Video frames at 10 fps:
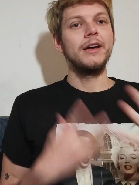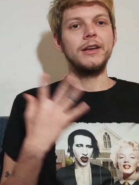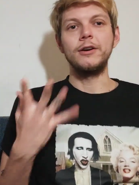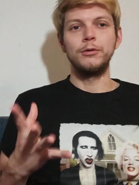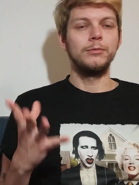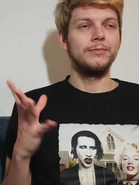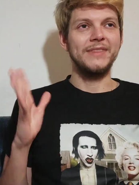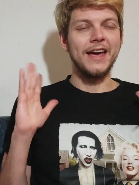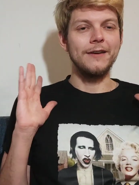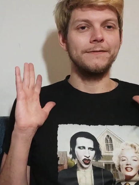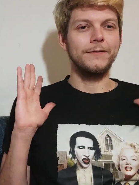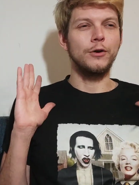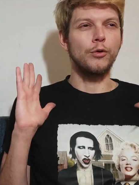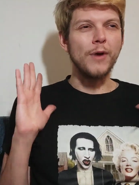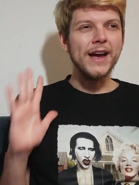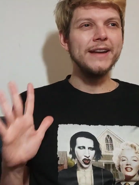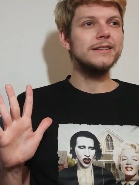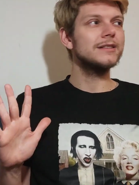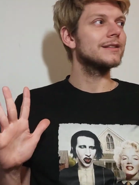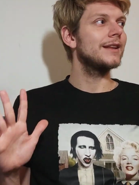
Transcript: You know, they have great,